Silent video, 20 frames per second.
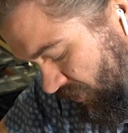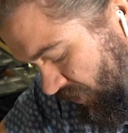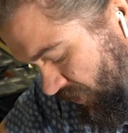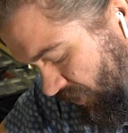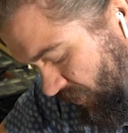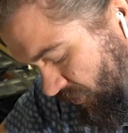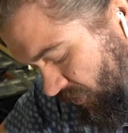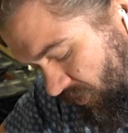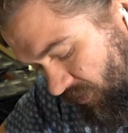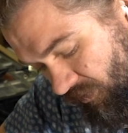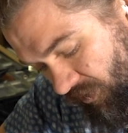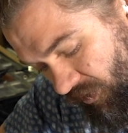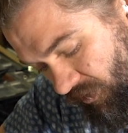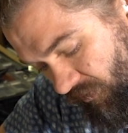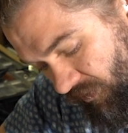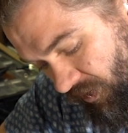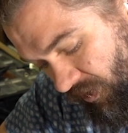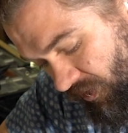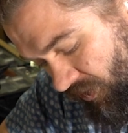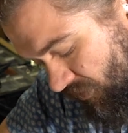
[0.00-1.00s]
Eyeball right
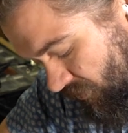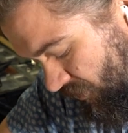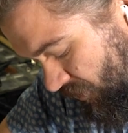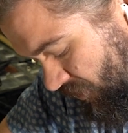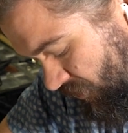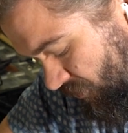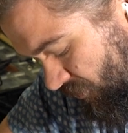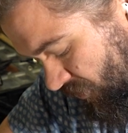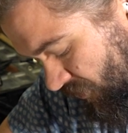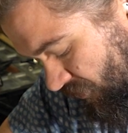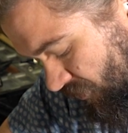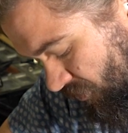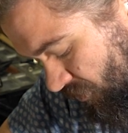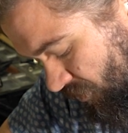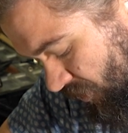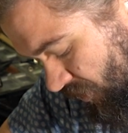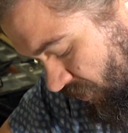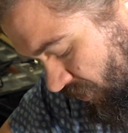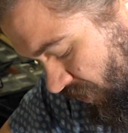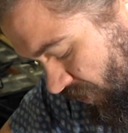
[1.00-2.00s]
over here. We got a bit of a
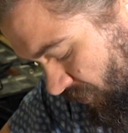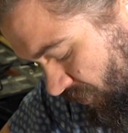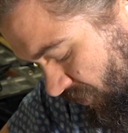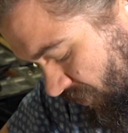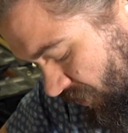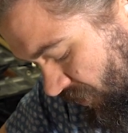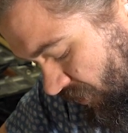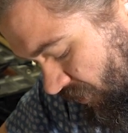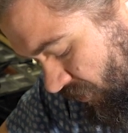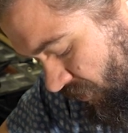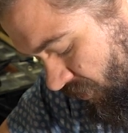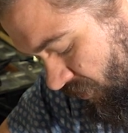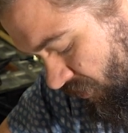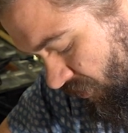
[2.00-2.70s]
beard happening here.